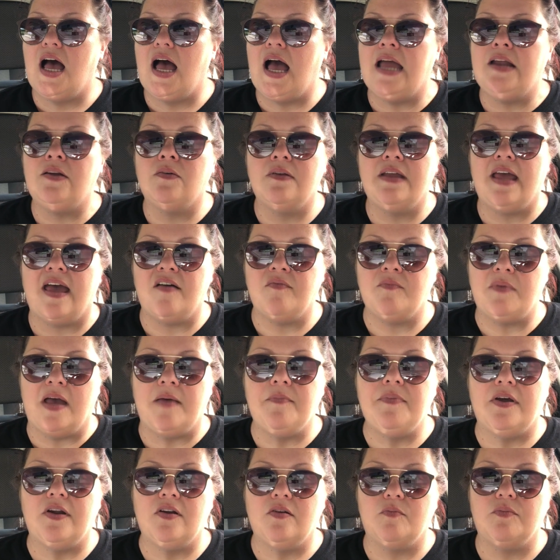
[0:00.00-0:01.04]
I don't have my
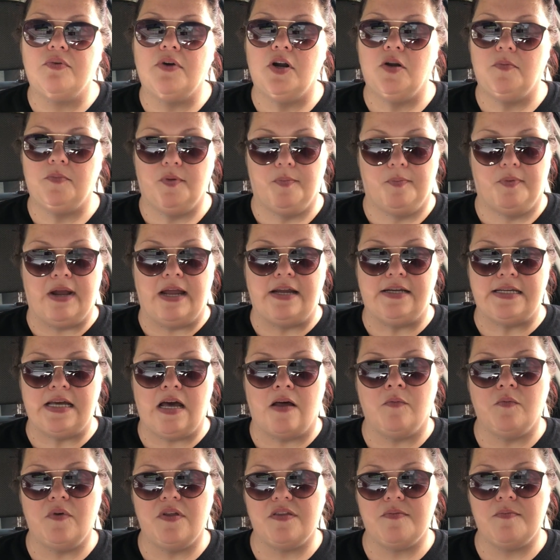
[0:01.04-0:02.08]
printable
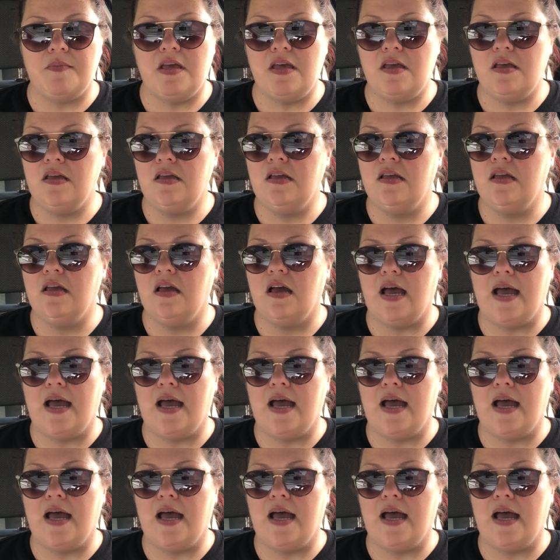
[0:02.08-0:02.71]
breakdown with me.